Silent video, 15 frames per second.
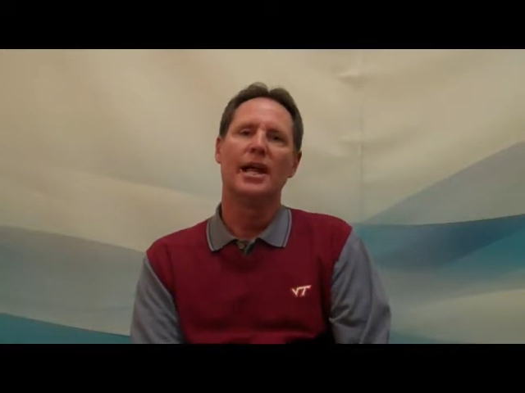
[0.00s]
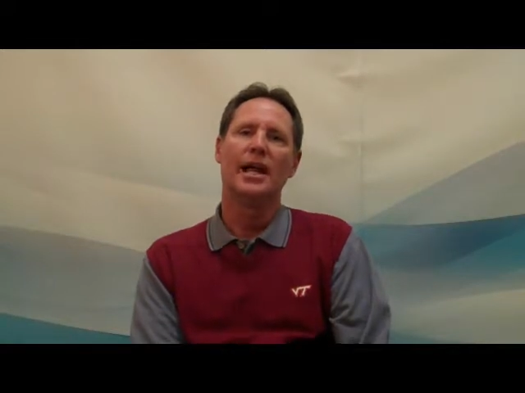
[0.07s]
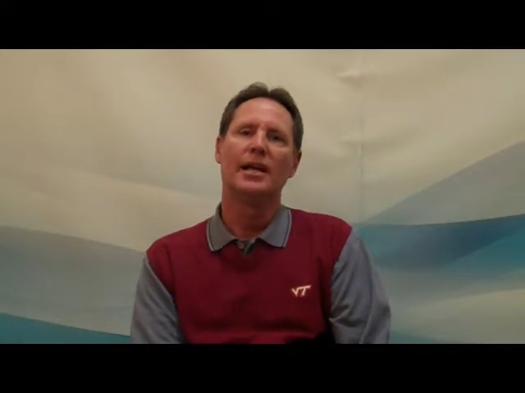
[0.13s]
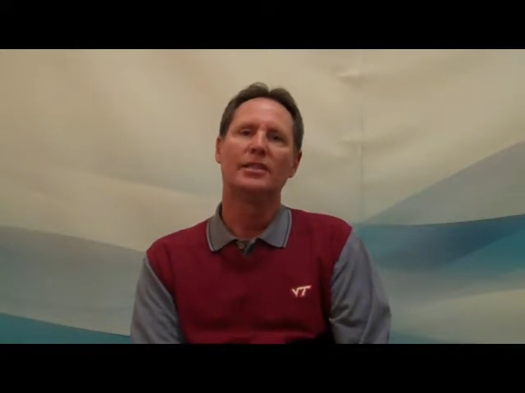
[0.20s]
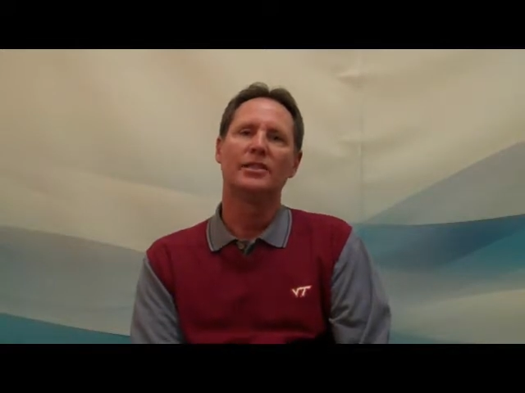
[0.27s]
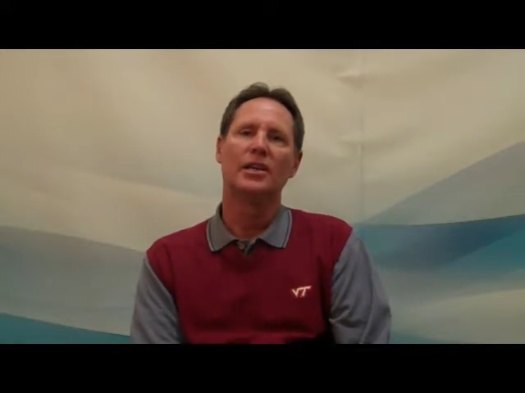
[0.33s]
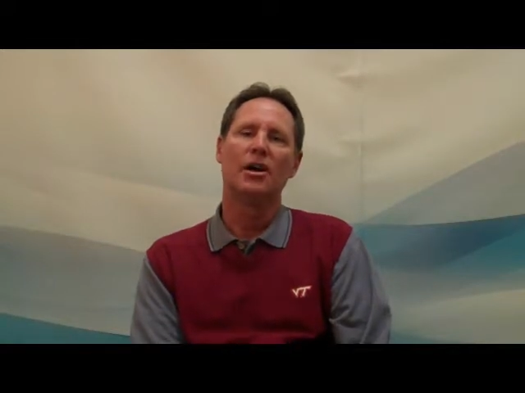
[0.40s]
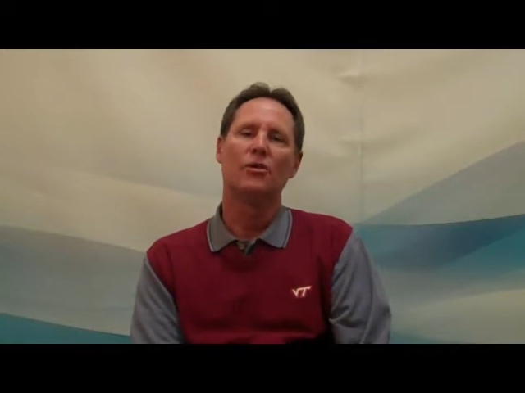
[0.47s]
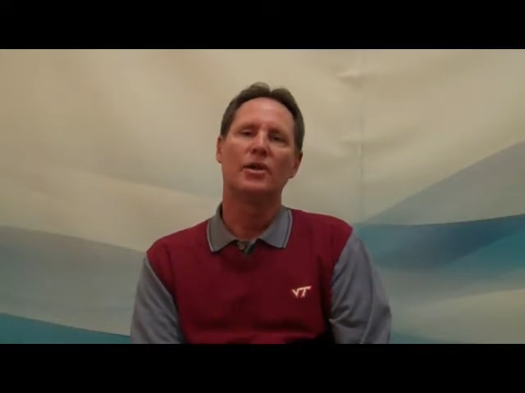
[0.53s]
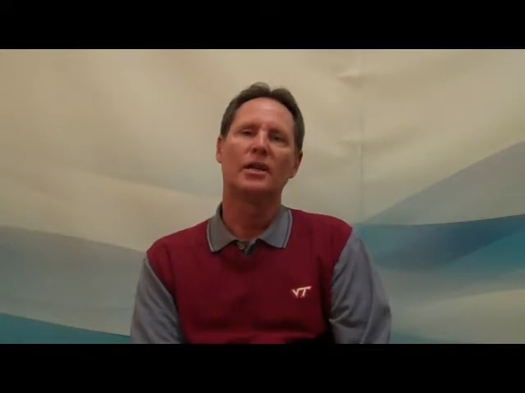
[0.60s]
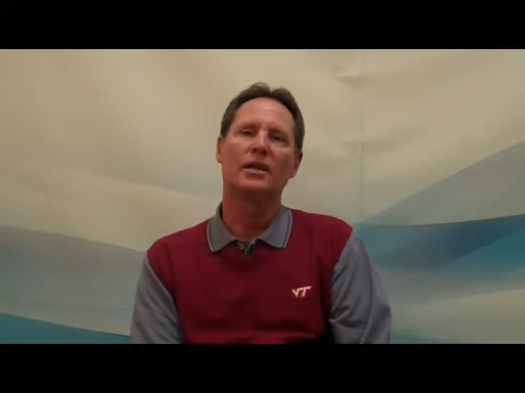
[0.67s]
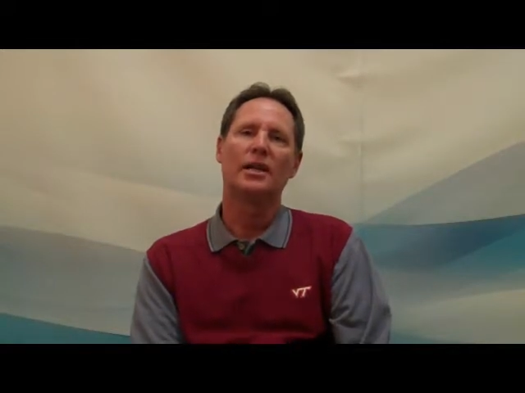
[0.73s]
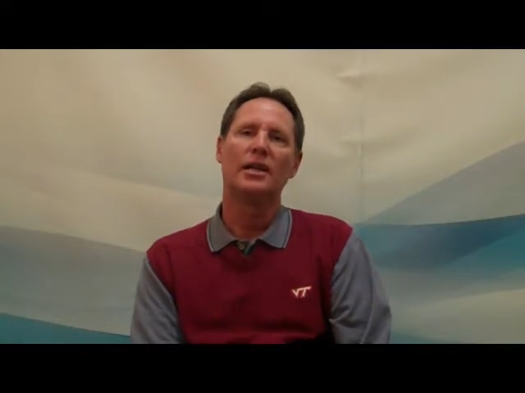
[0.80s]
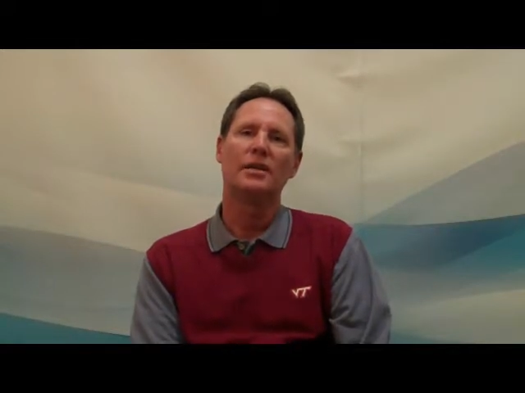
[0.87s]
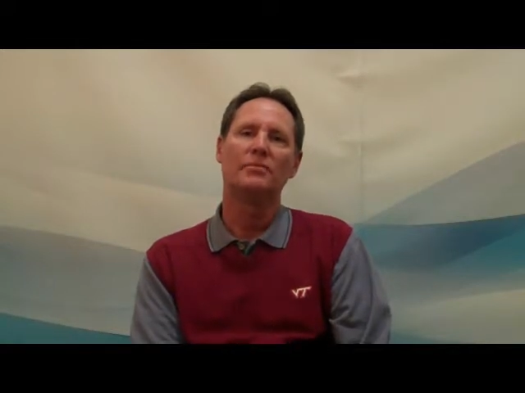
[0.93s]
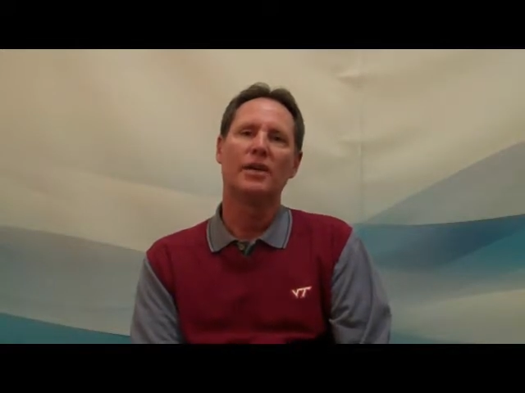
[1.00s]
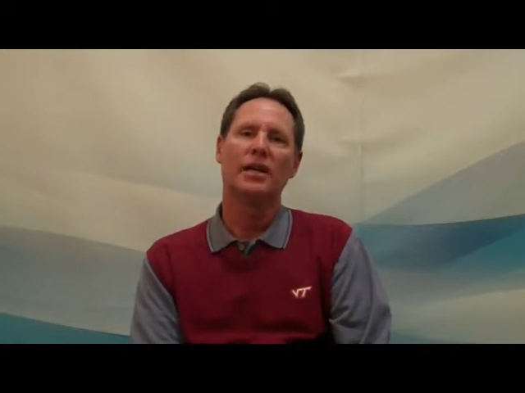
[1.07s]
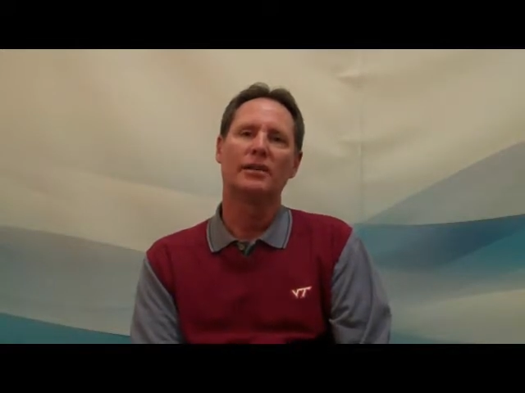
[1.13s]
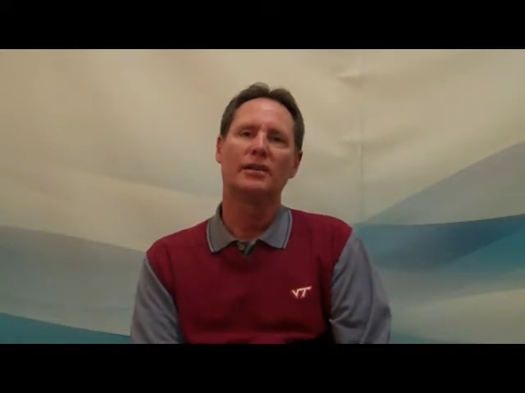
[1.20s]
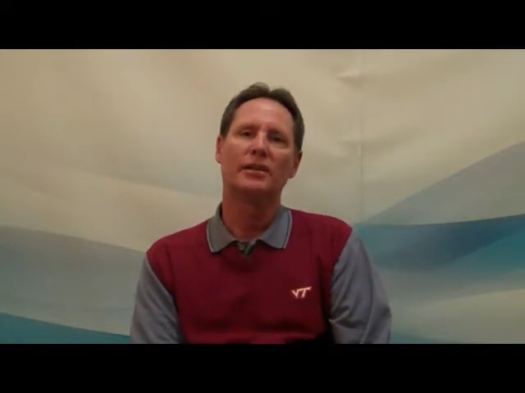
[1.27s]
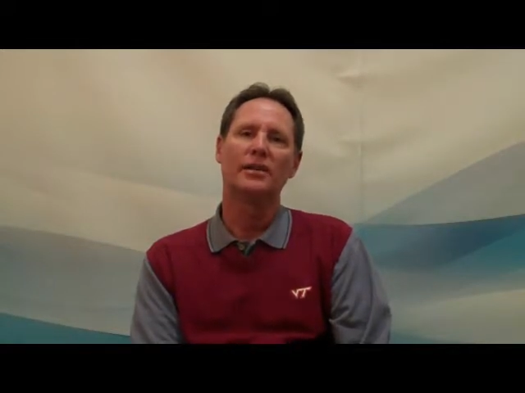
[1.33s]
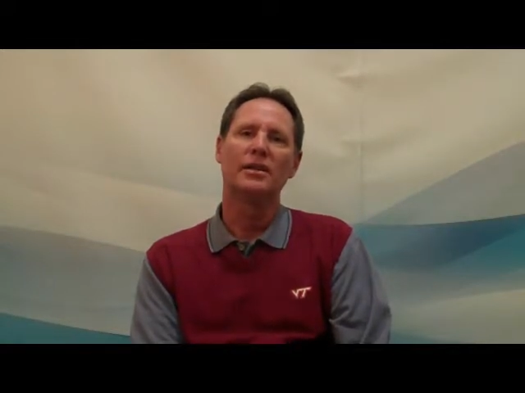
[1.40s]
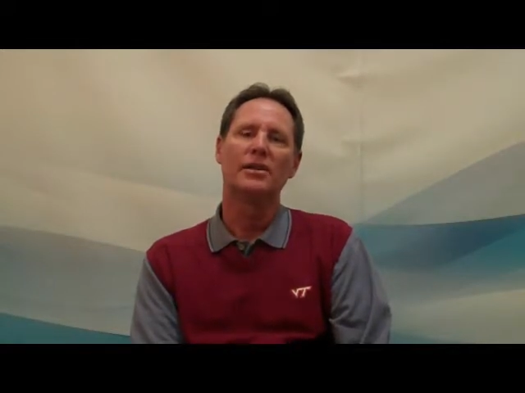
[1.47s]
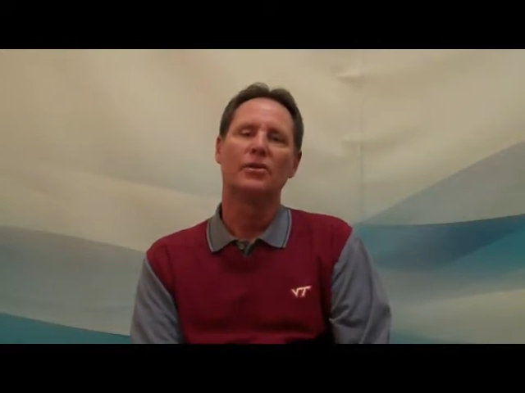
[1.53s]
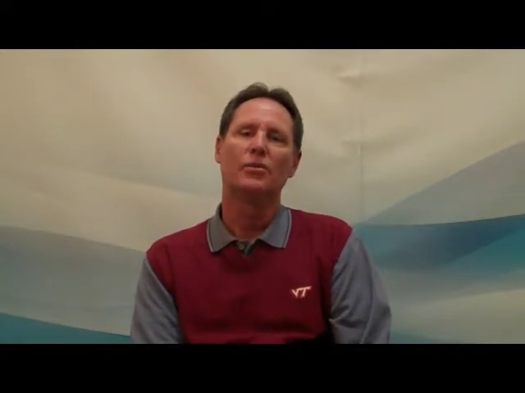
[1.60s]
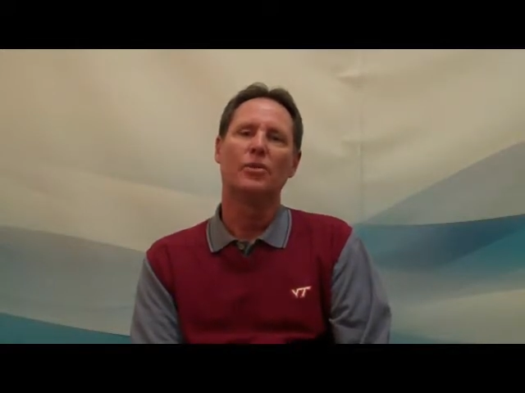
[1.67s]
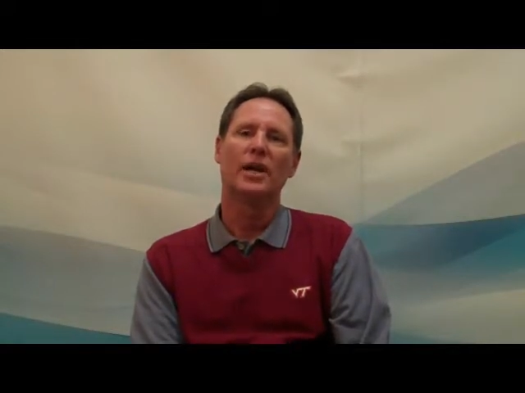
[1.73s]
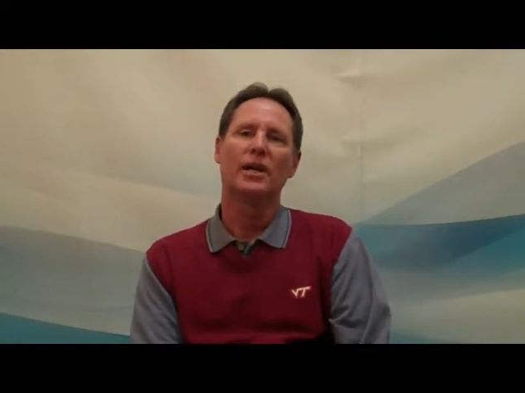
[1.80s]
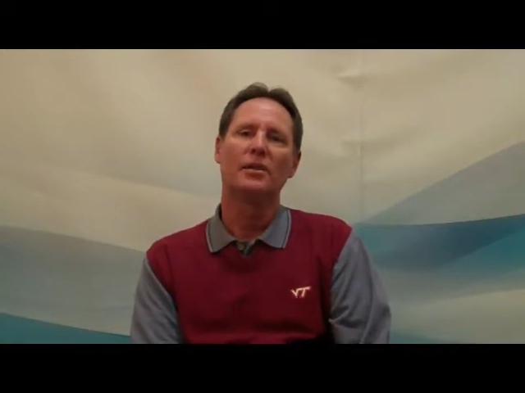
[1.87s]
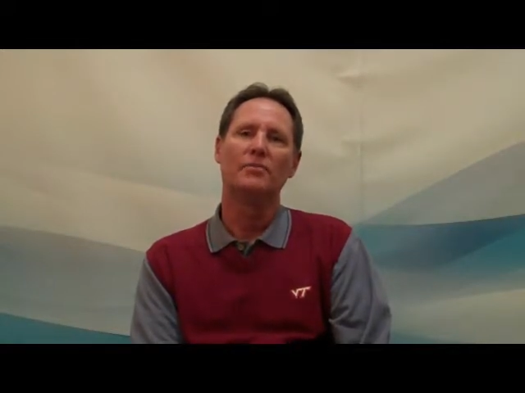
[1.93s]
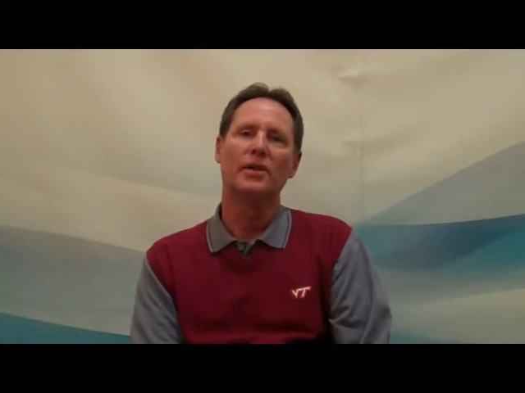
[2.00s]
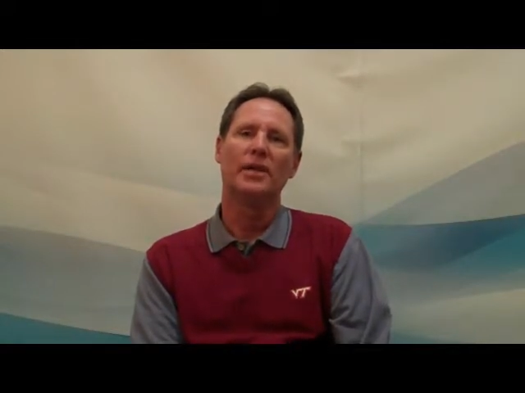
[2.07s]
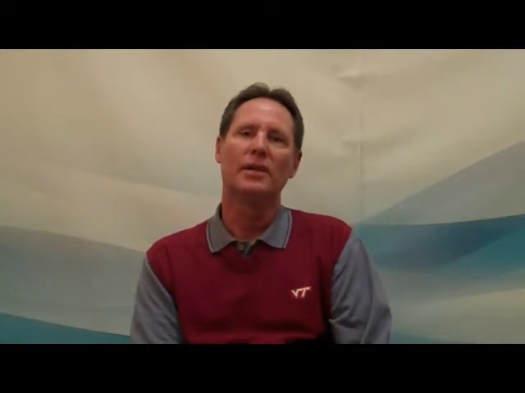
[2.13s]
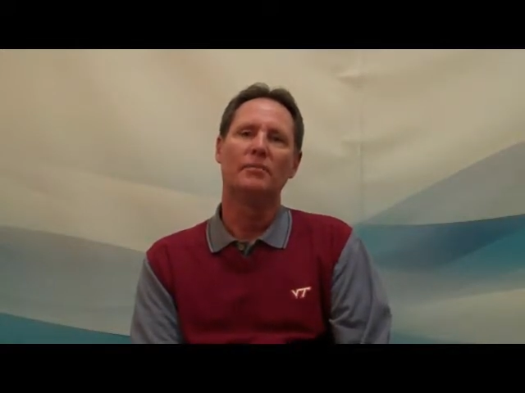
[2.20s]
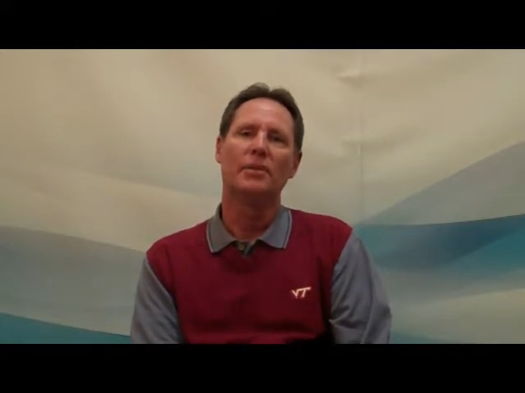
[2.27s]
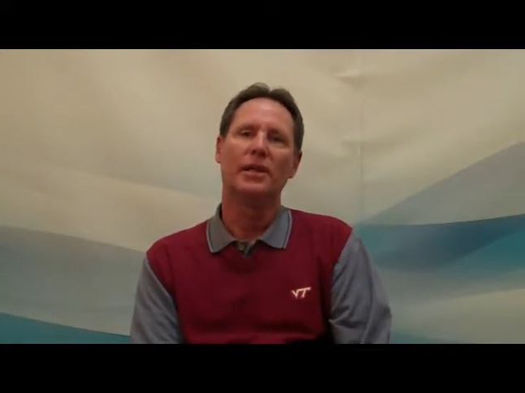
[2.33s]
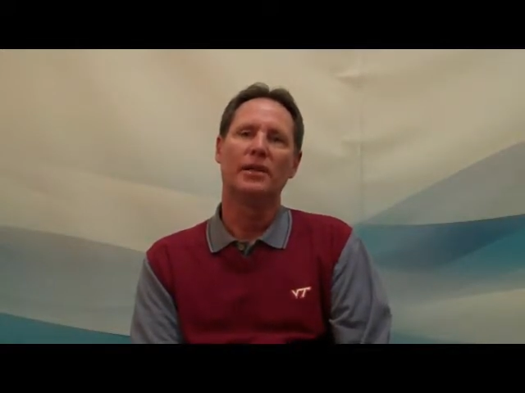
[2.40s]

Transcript: and is the only cleaning method recommended